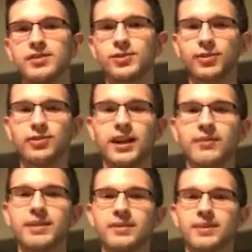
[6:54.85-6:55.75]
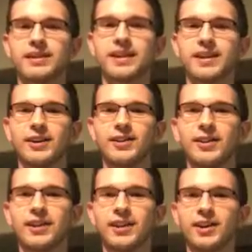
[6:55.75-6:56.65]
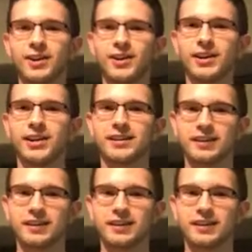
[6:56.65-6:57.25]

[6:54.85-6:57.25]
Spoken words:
you will not be able to tell early.